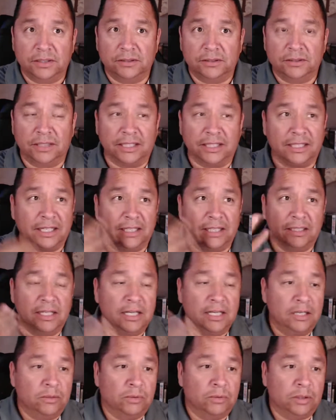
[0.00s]
Like
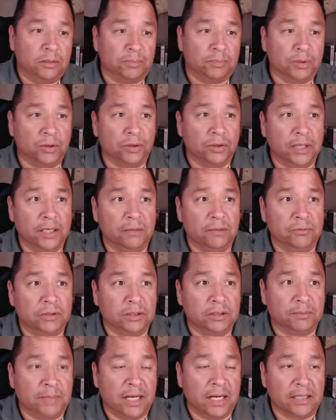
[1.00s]
one of
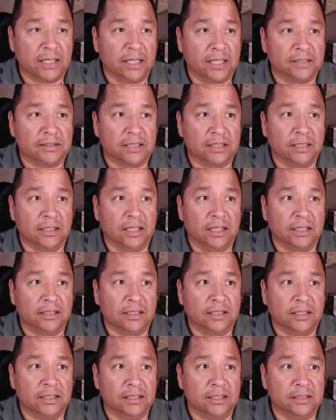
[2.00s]
the podcasts I
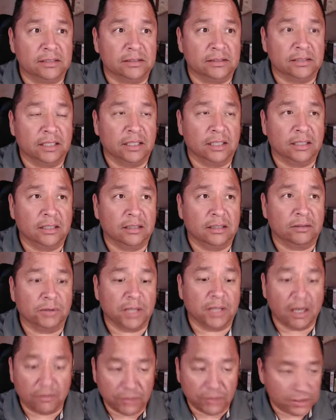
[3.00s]
like is the
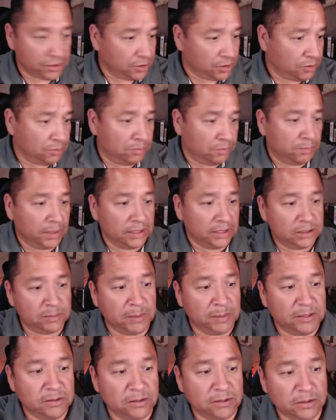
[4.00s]
Recovery Show by
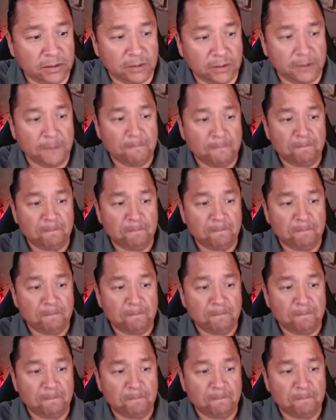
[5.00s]
Spencer.